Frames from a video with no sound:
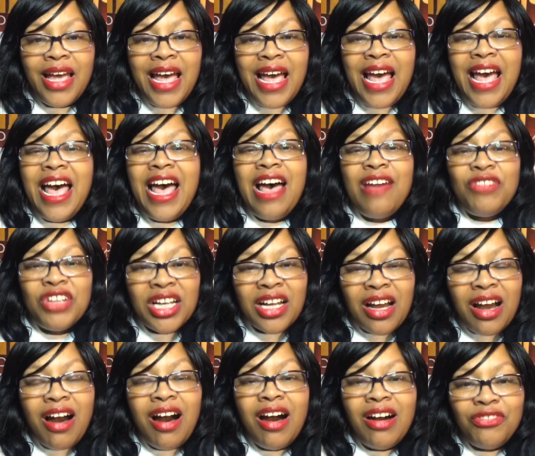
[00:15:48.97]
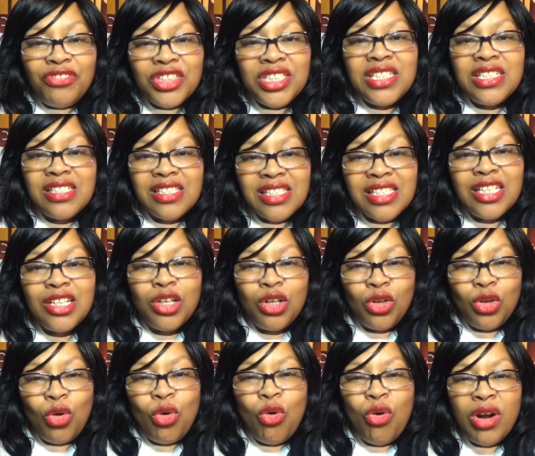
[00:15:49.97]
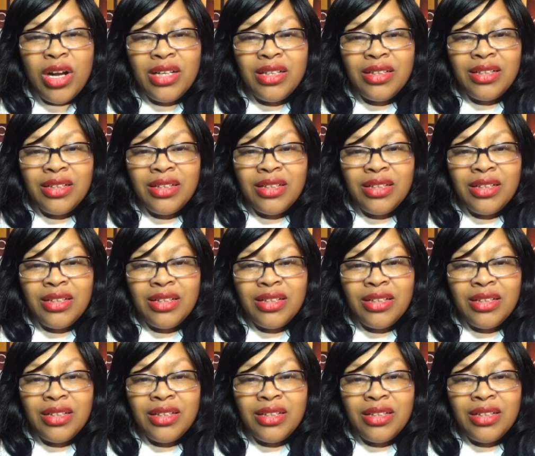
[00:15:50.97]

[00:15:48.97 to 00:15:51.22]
having confidence in the Lord,